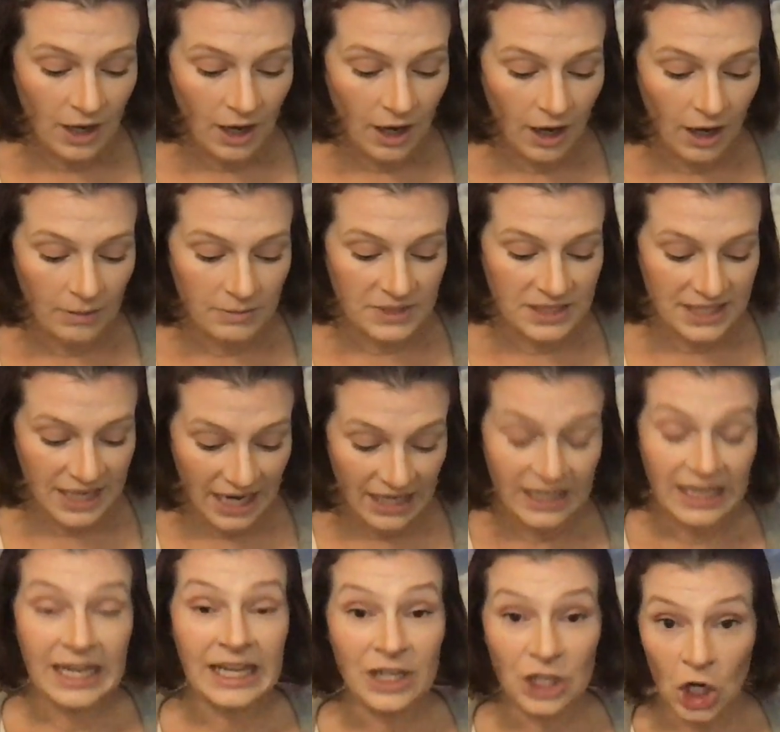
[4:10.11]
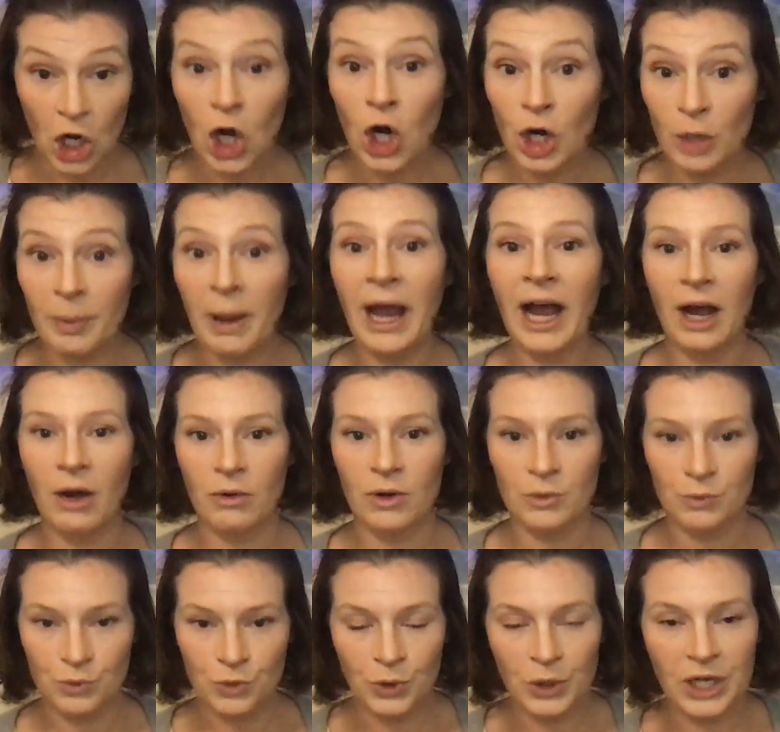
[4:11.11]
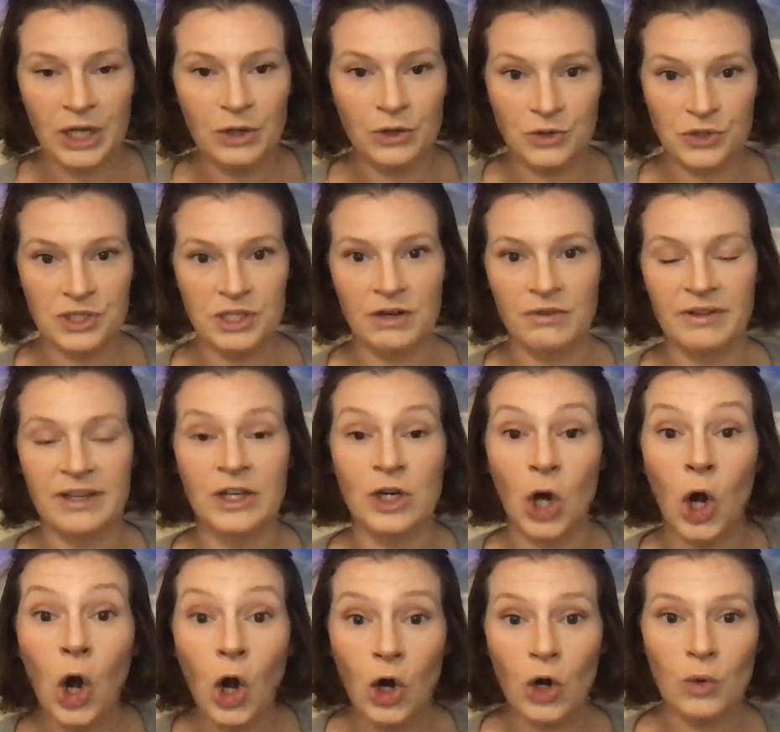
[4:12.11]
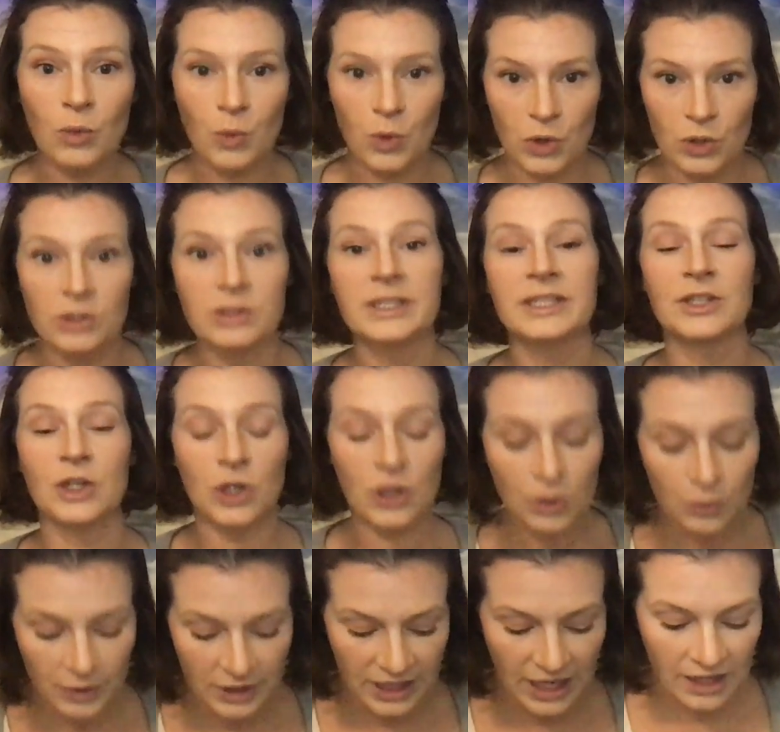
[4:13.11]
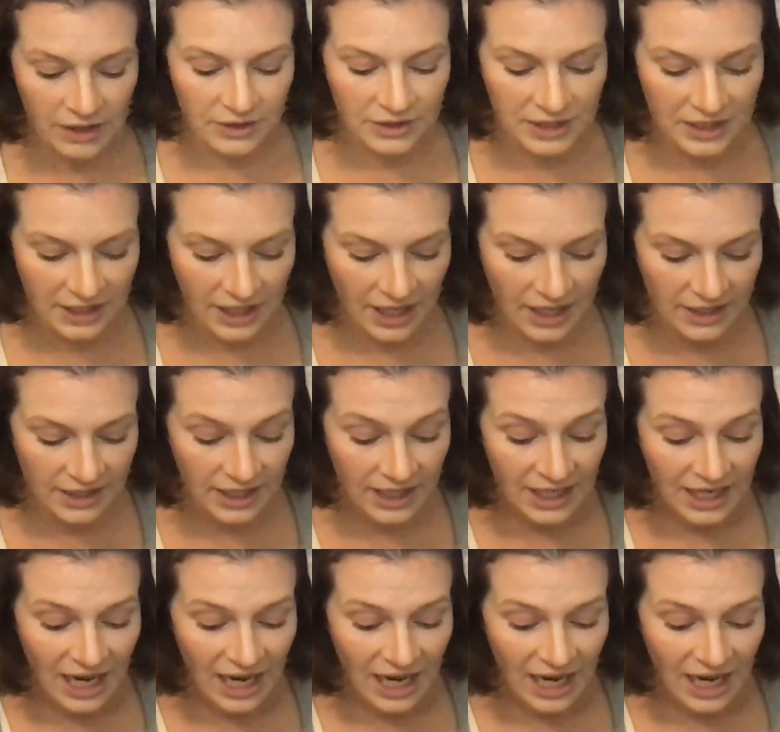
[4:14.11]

um, standing in her power, rooting herself in her world and her reality, and